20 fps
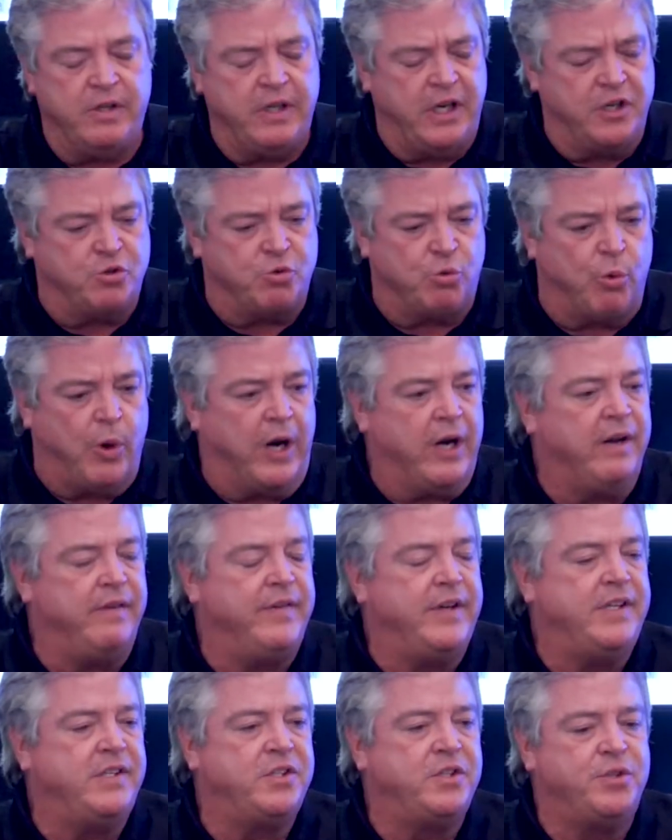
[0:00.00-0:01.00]
as
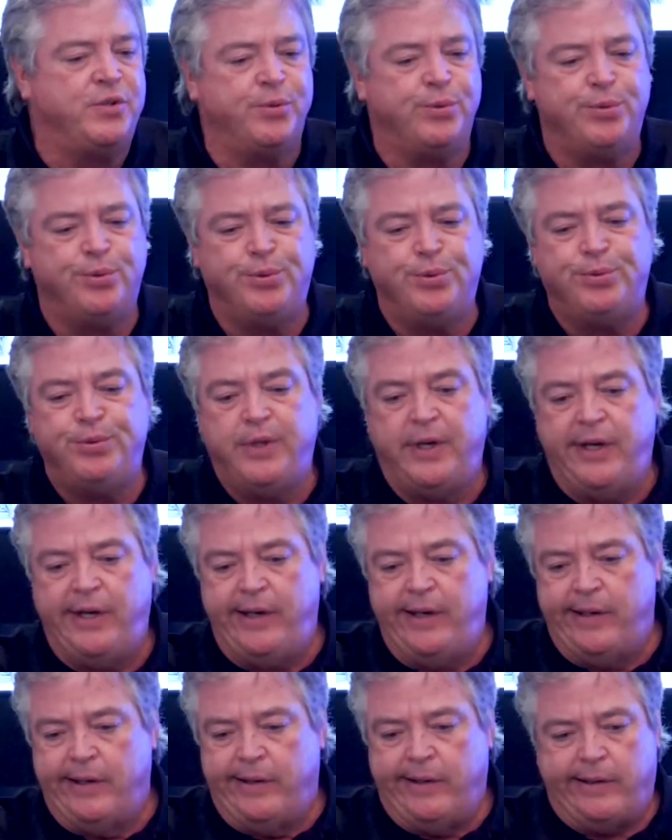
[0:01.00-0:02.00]
relevant to
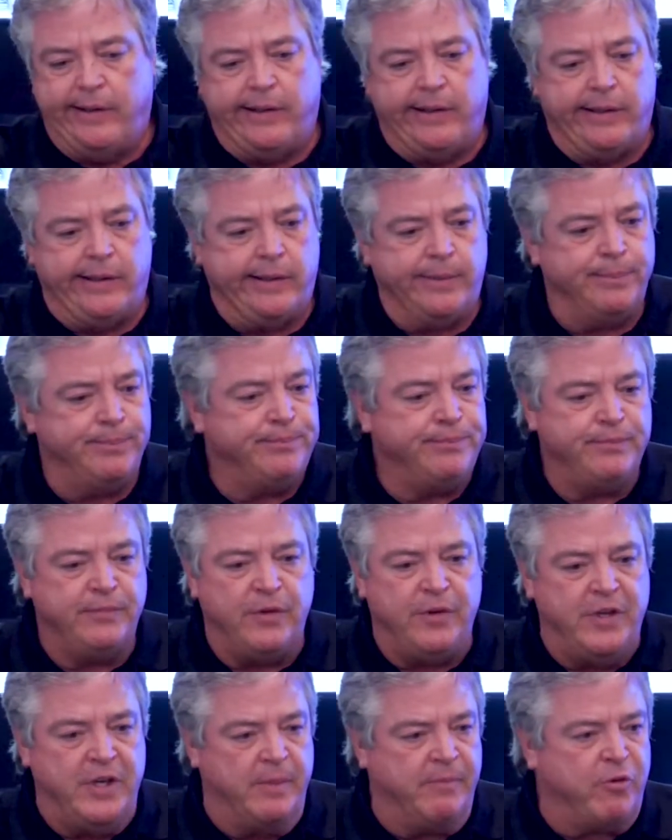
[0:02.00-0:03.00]

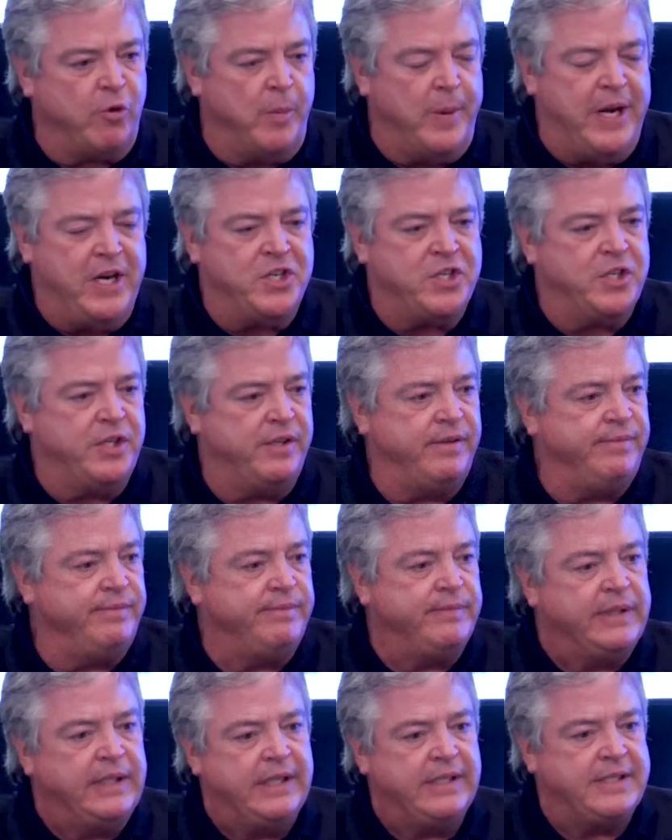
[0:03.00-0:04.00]
the information
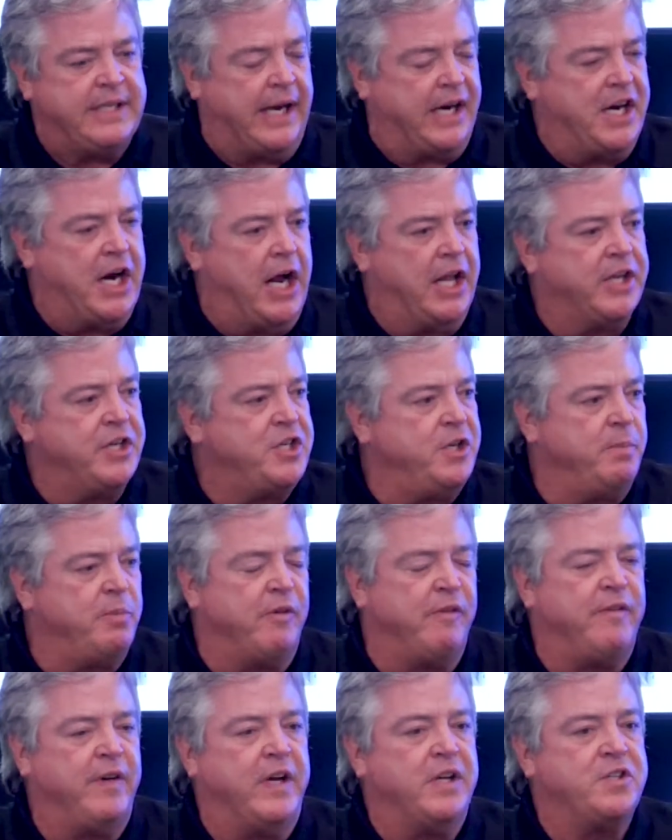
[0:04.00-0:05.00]
technology
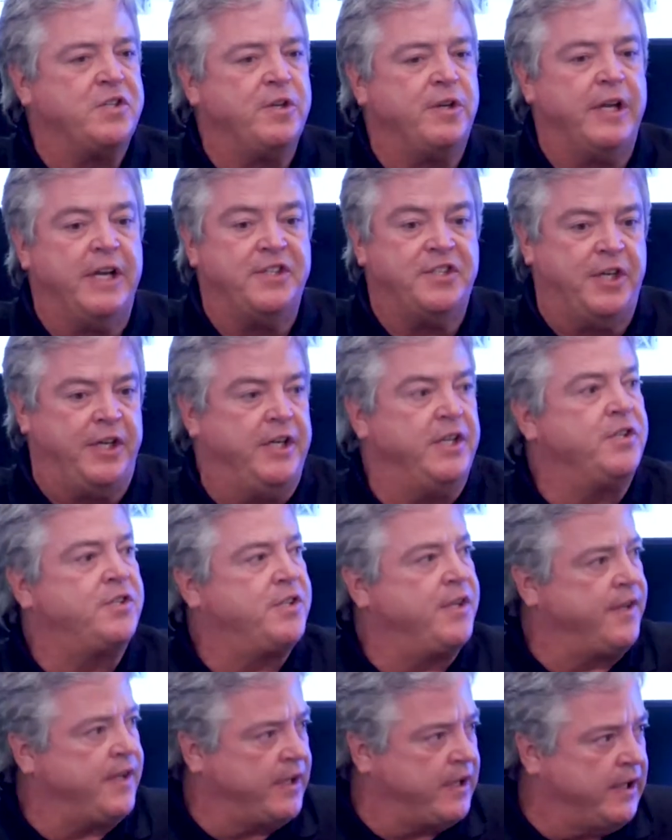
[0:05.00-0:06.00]
professional as it is
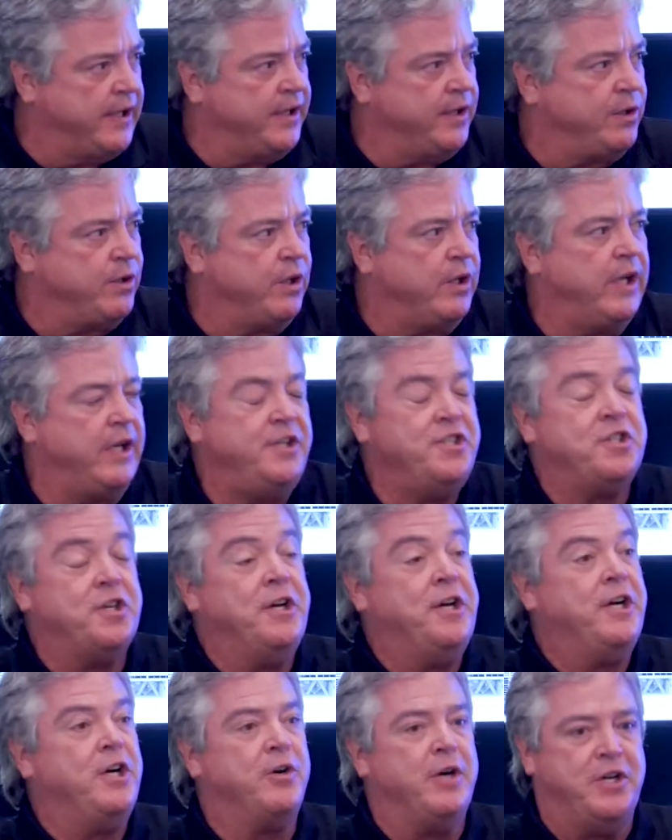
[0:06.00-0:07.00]
to the clinical
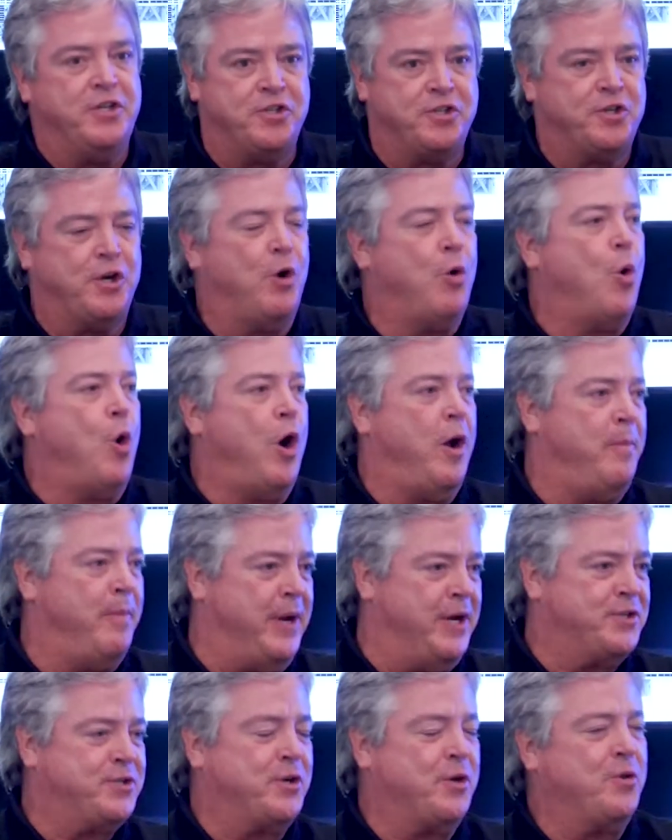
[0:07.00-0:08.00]
engineer and so on,
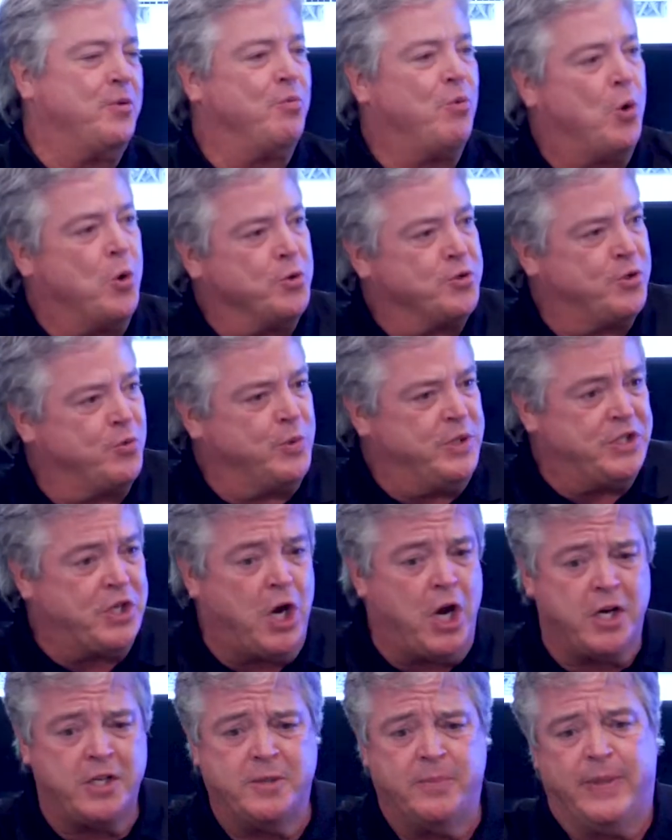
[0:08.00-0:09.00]
based on the roles that we
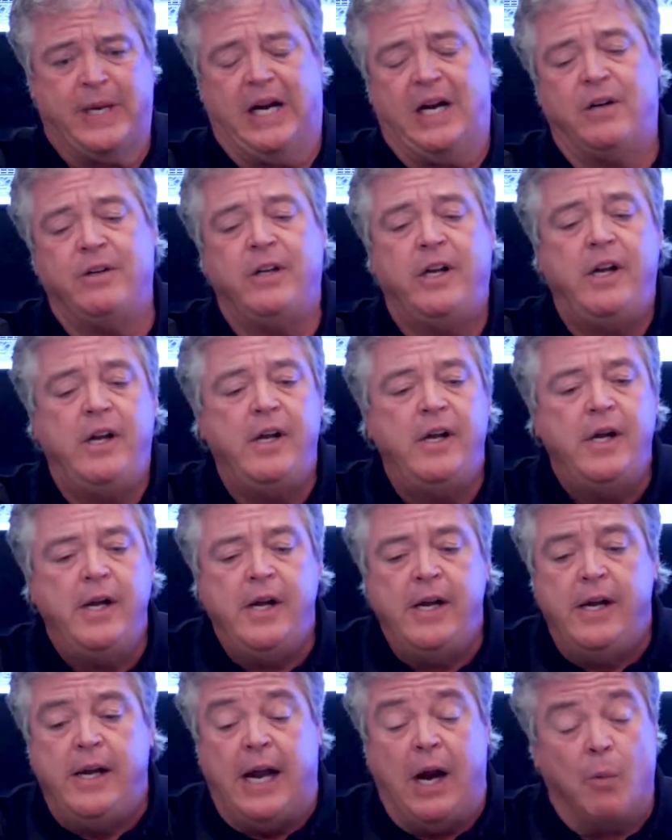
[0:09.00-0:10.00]
talked about.
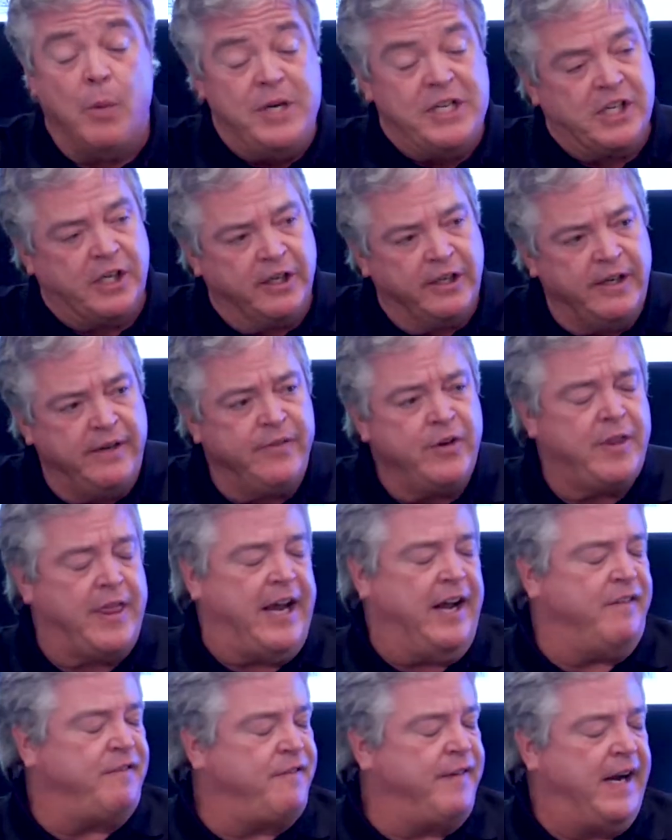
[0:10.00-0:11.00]
And we deliver
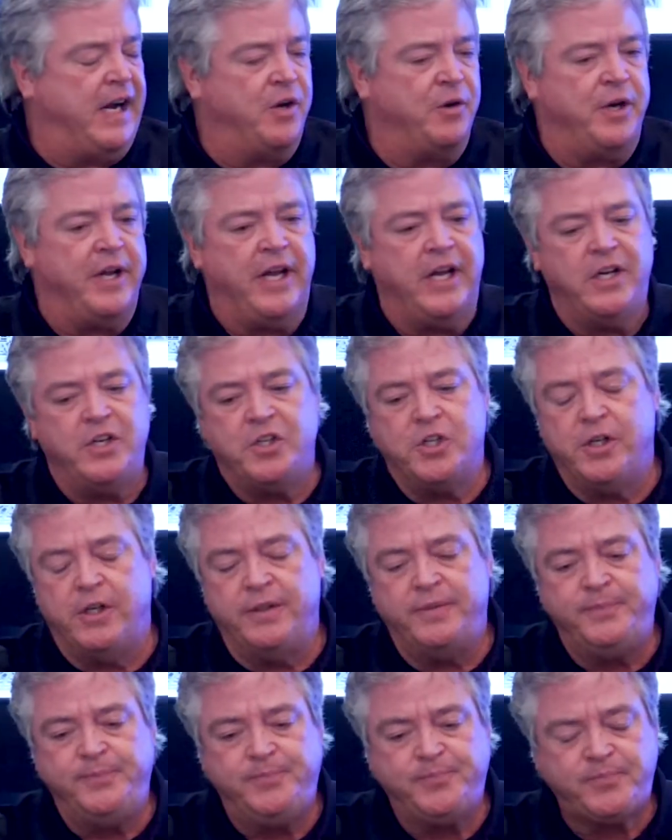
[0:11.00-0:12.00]
that
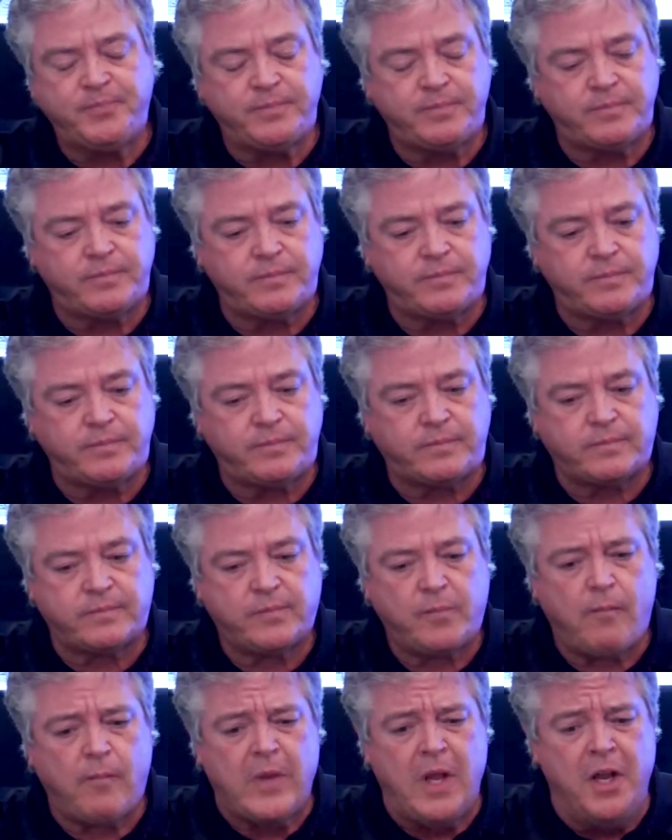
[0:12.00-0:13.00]
foundation
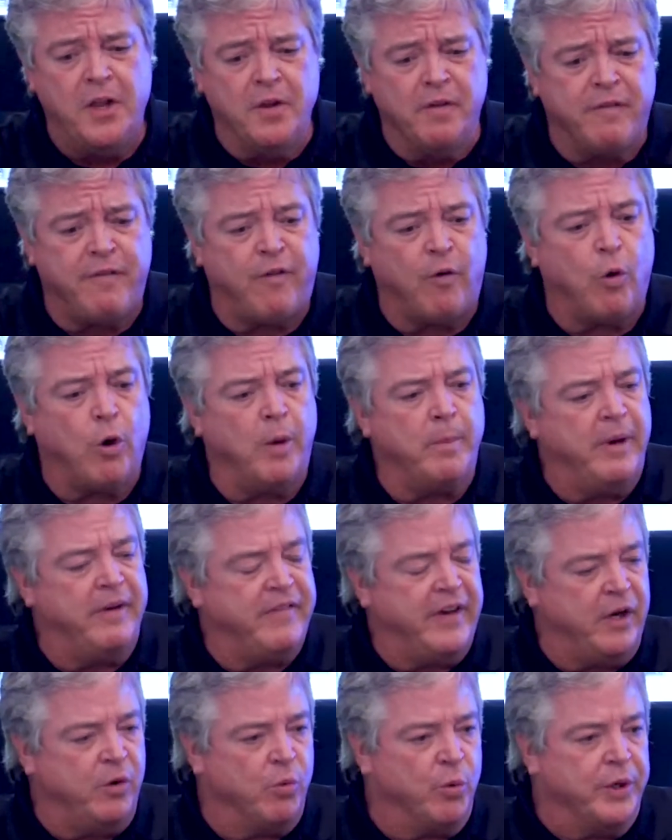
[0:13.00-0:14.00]
in the form of
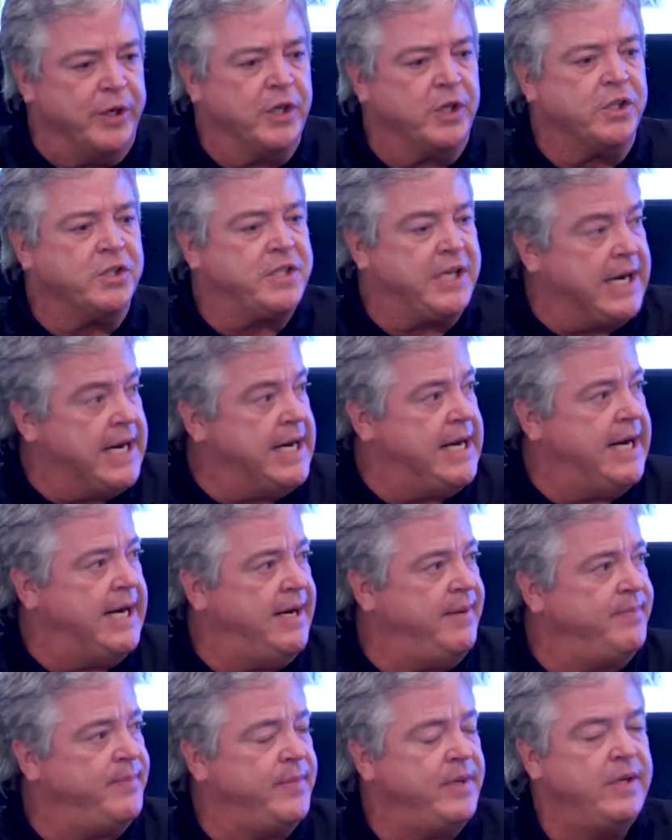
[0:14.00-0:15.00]
a
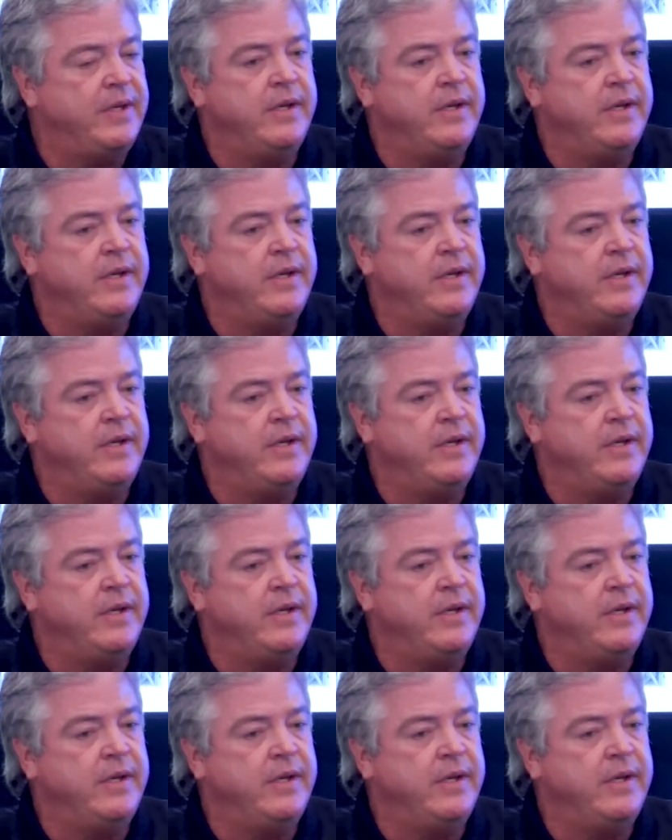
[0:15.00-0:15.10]
real-time,